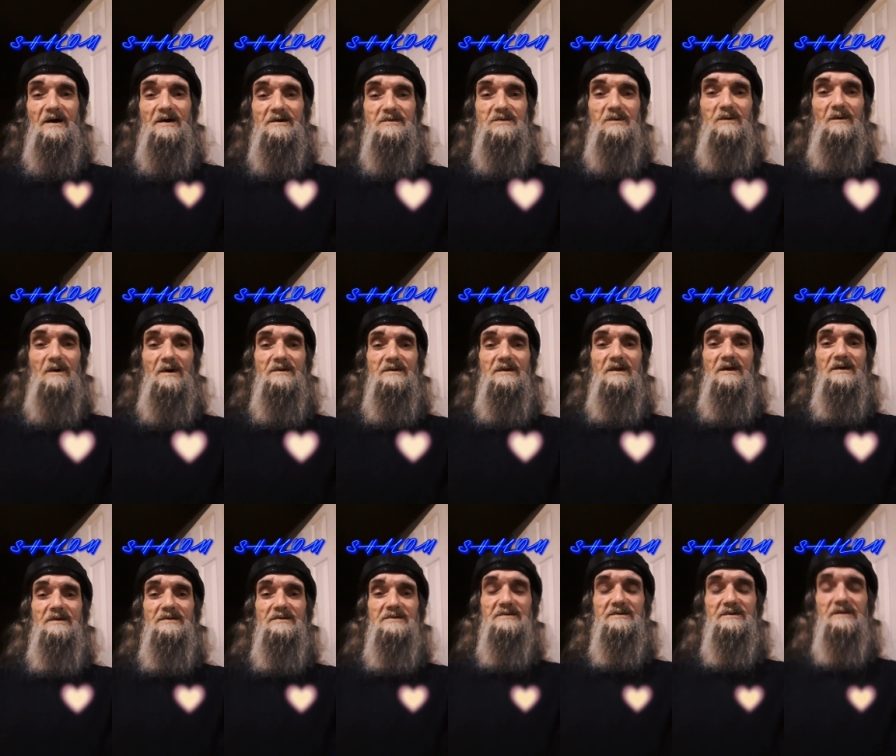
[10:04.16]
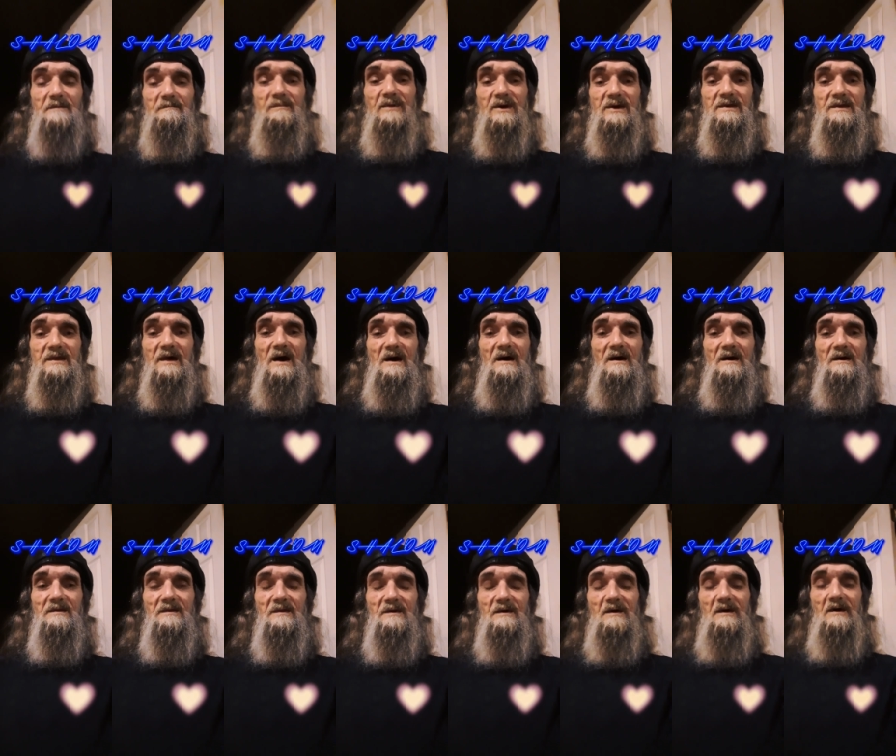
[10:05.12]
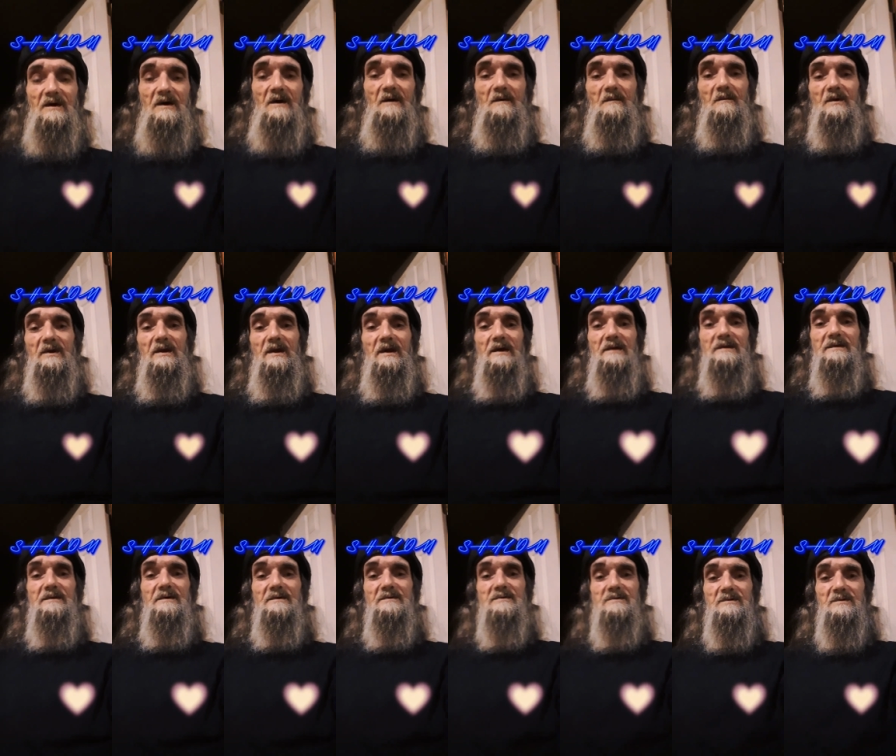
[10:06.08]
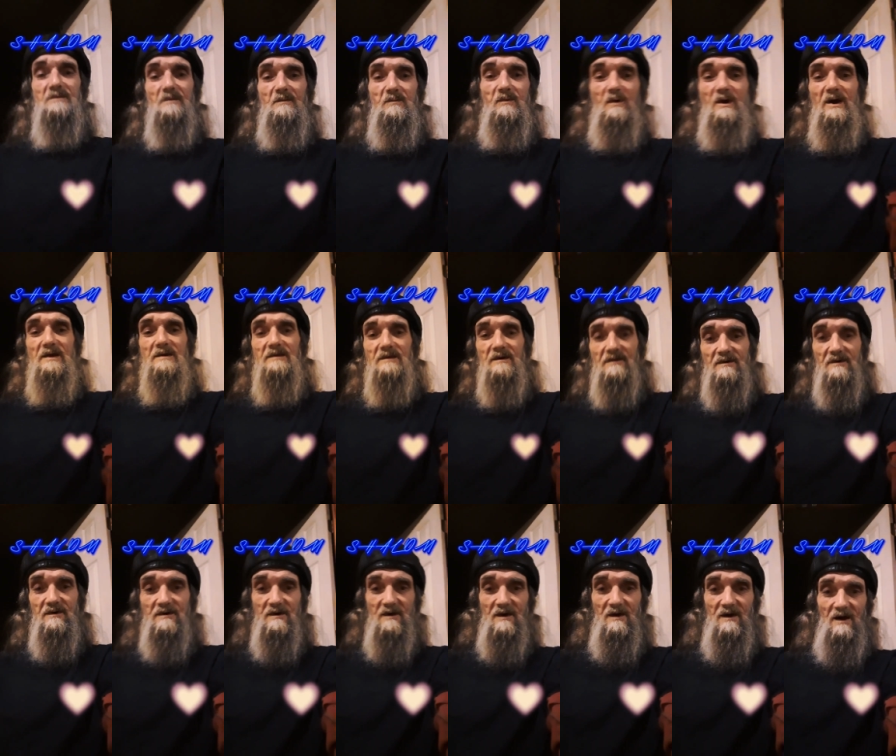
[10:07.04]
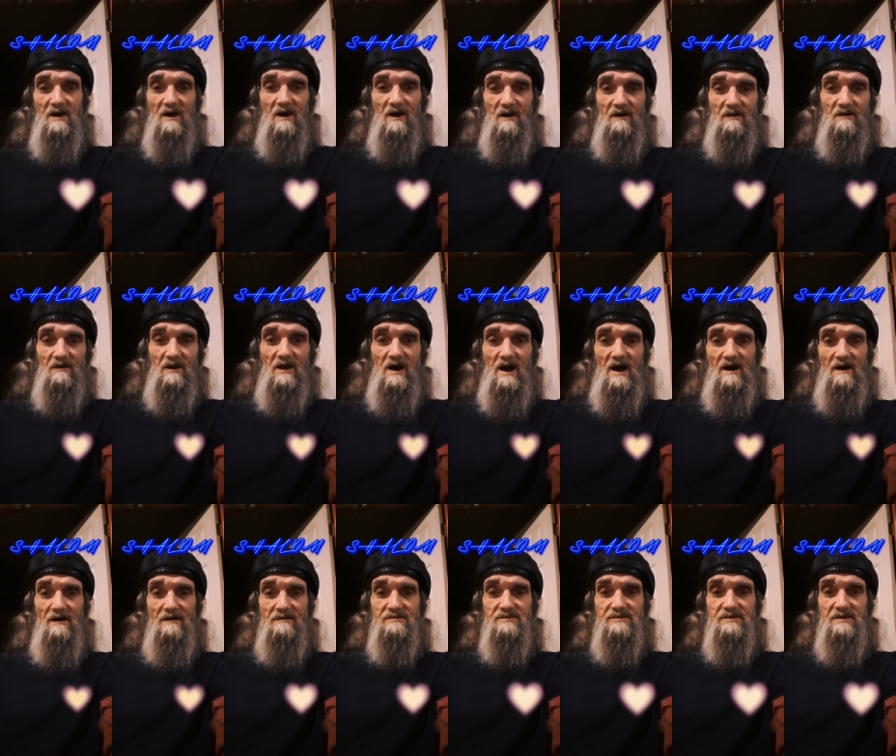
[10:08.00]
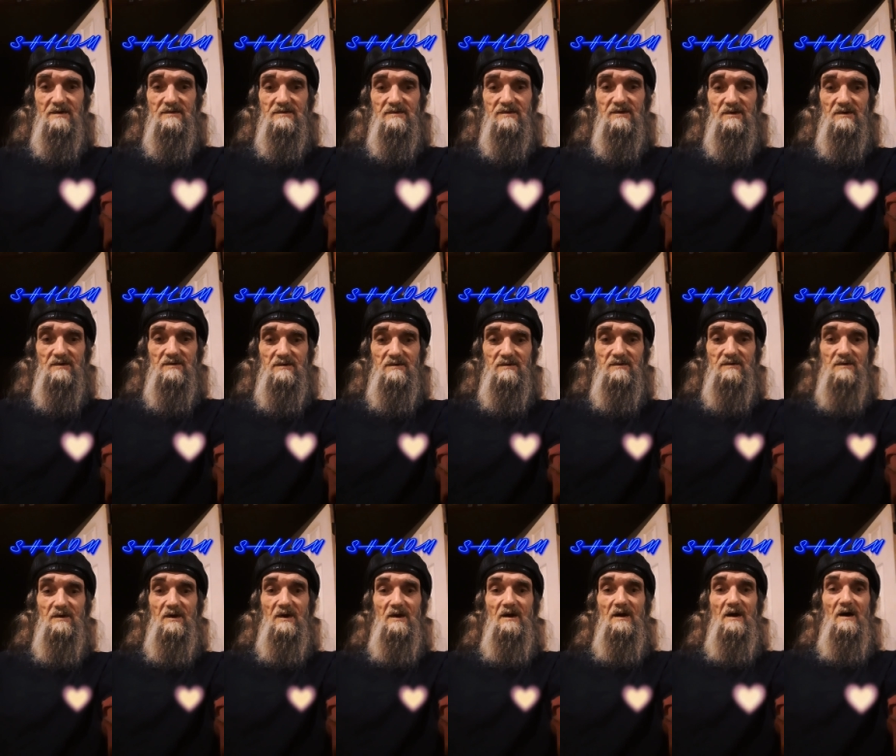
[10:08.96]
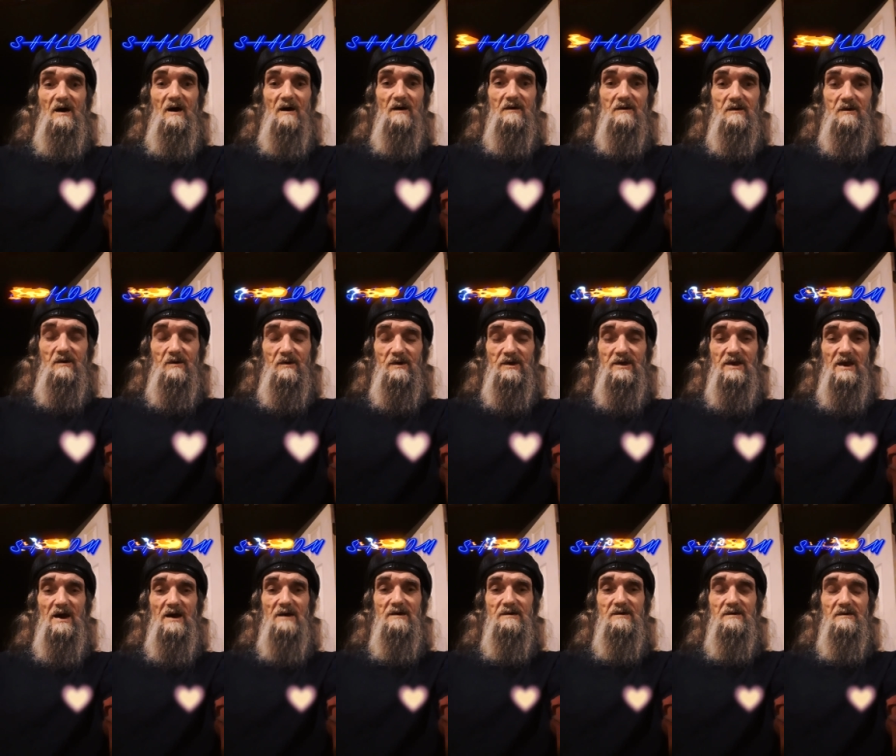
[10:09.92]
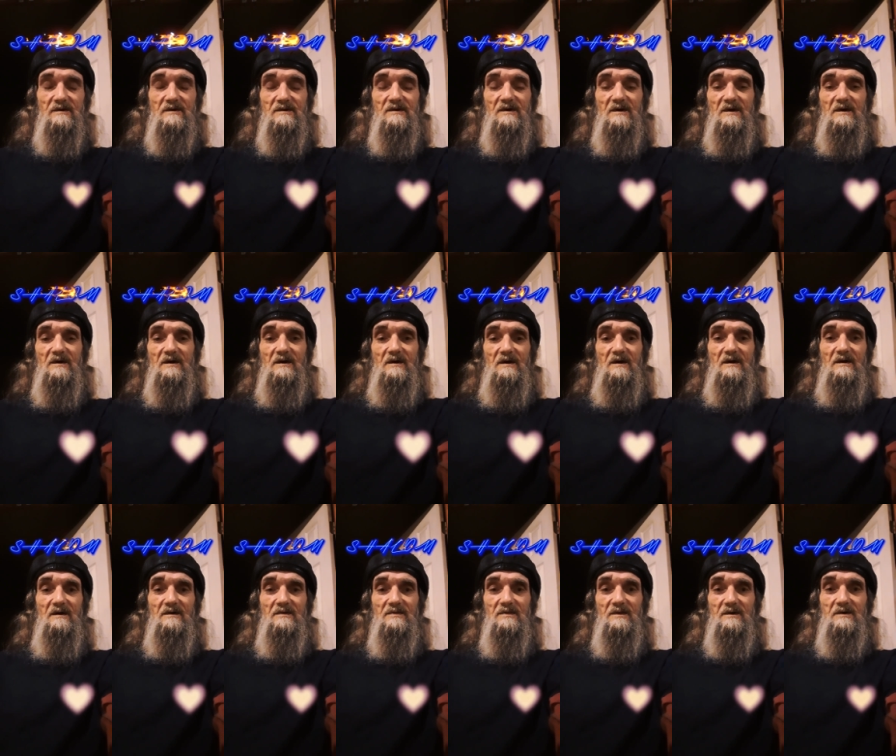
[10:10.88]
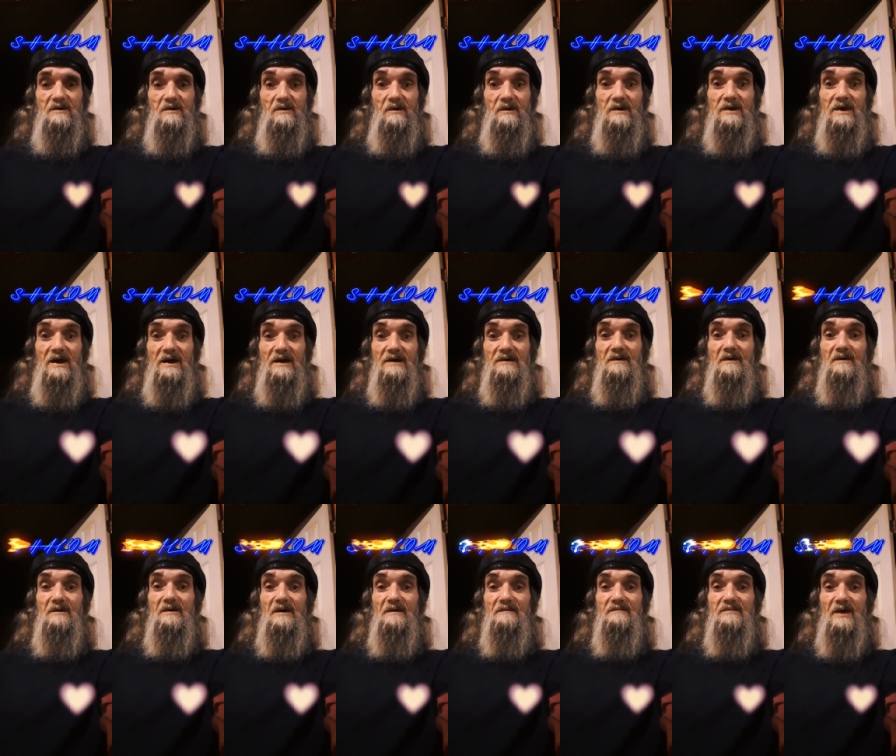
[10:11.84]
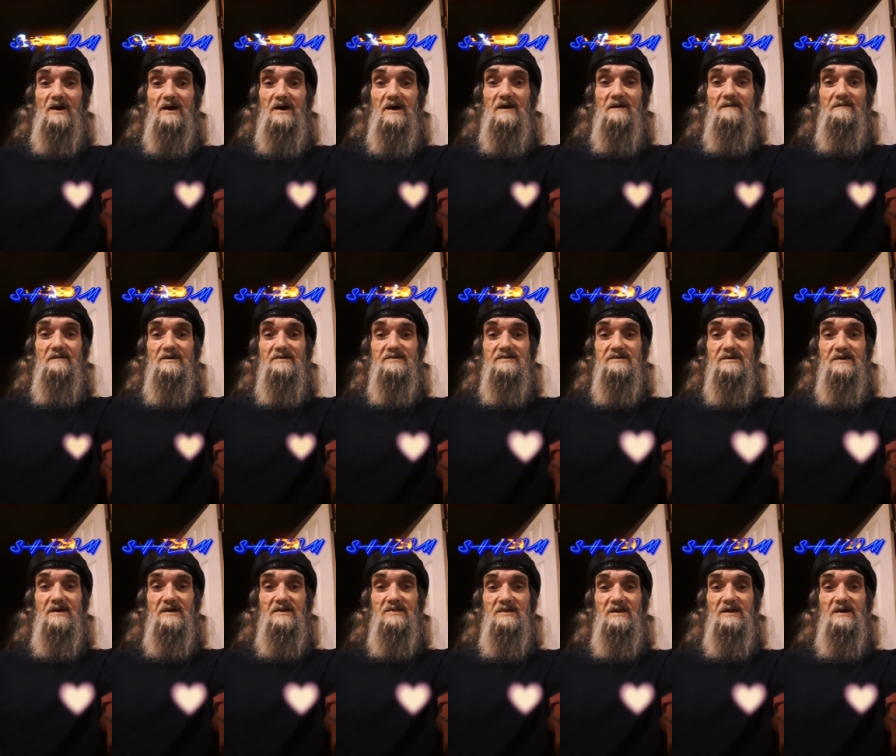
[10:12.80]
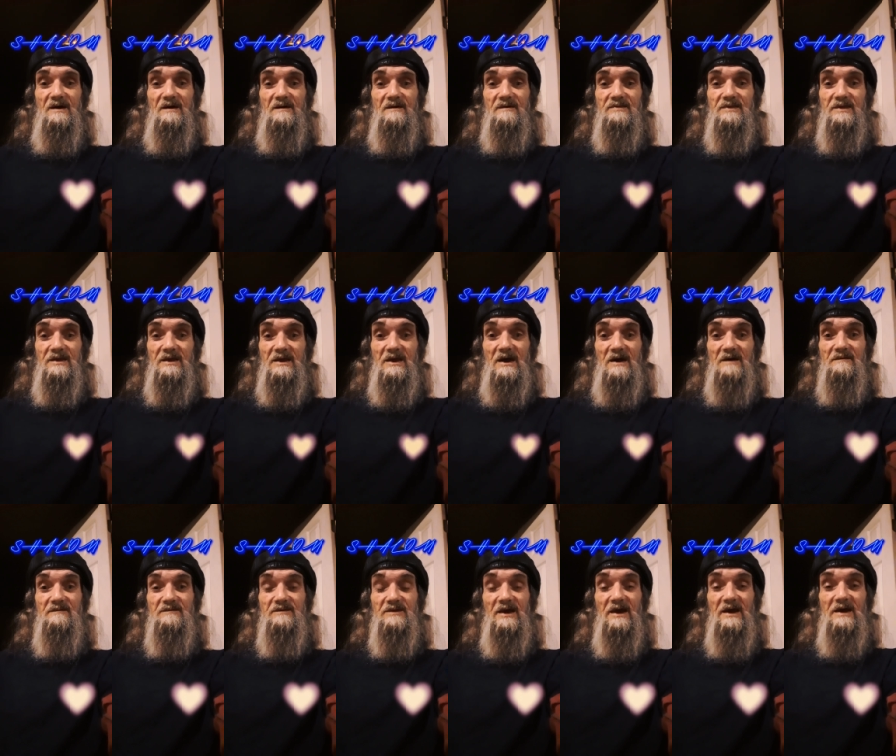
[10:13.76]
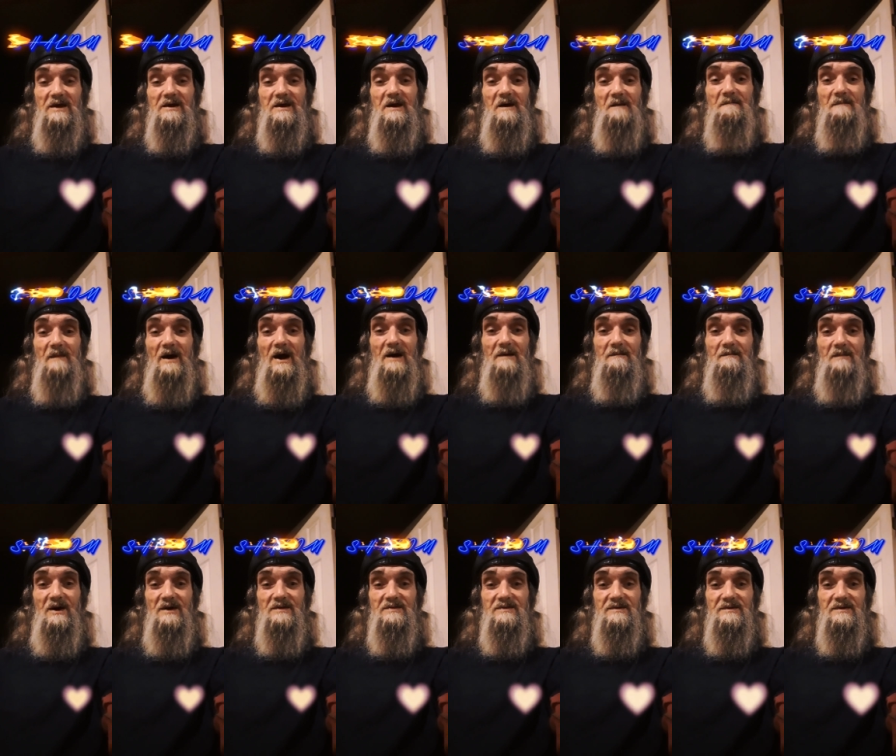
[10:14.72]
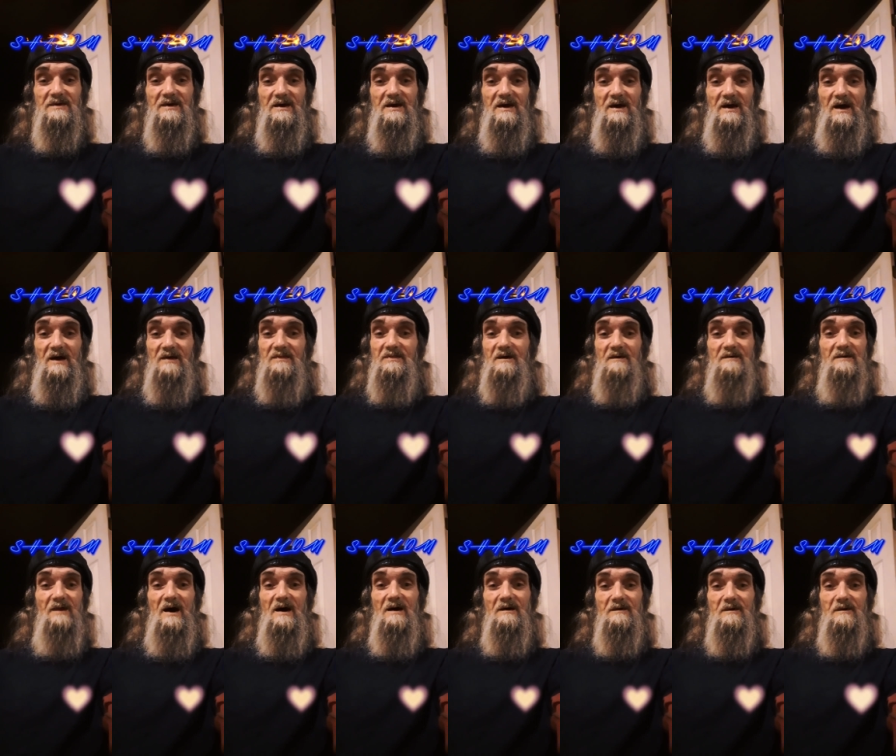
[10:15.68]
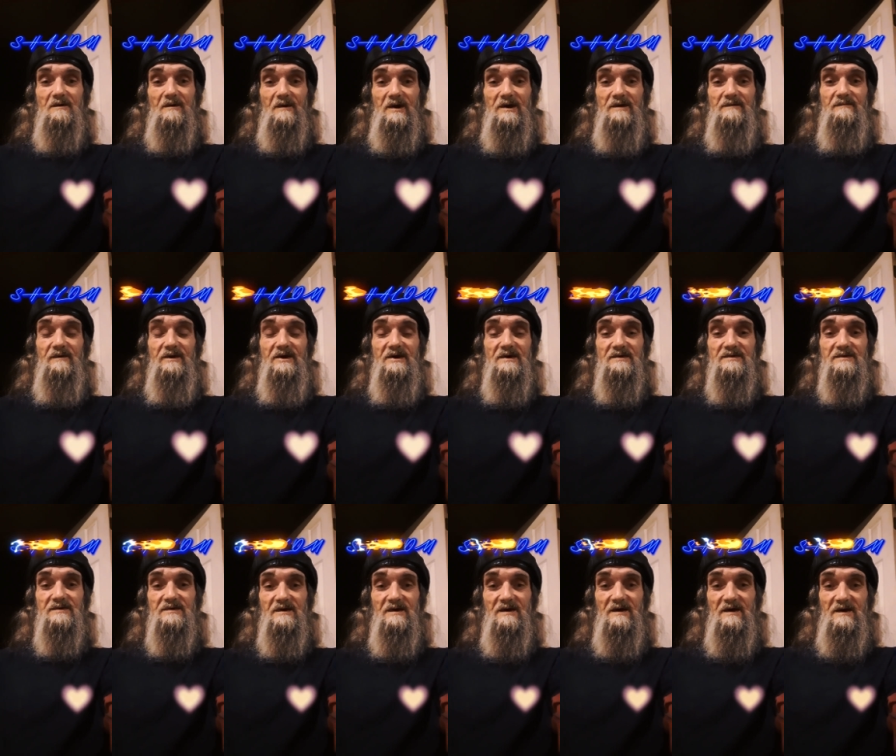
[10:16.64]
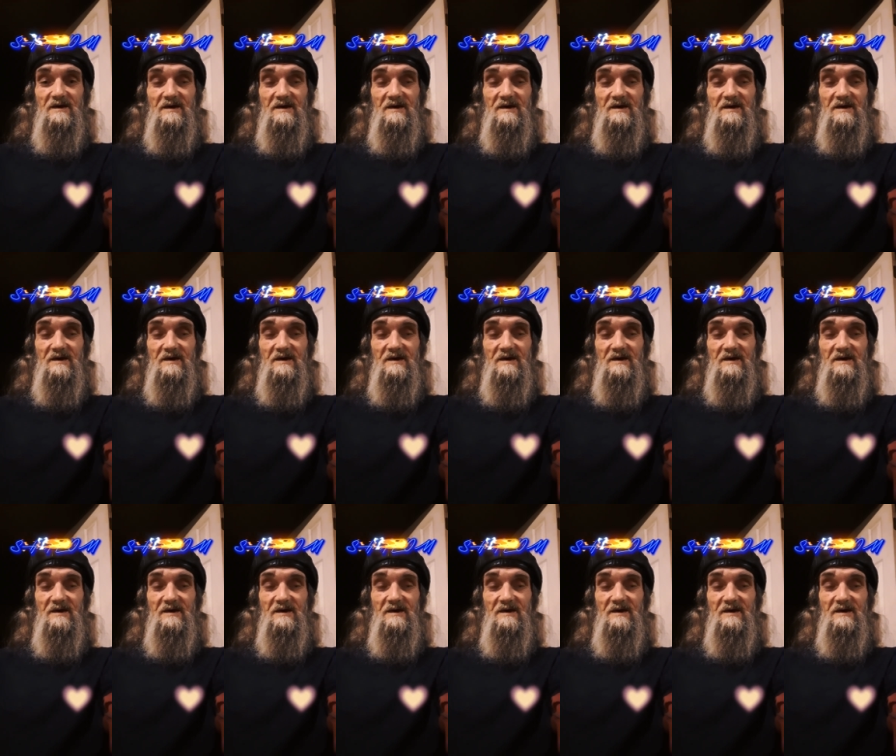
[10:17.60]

That's what needs to be done. We need to surrender our lives unto our Creator the creator of the heavens and the earth. He gave 10 commandments. And they're not grievous.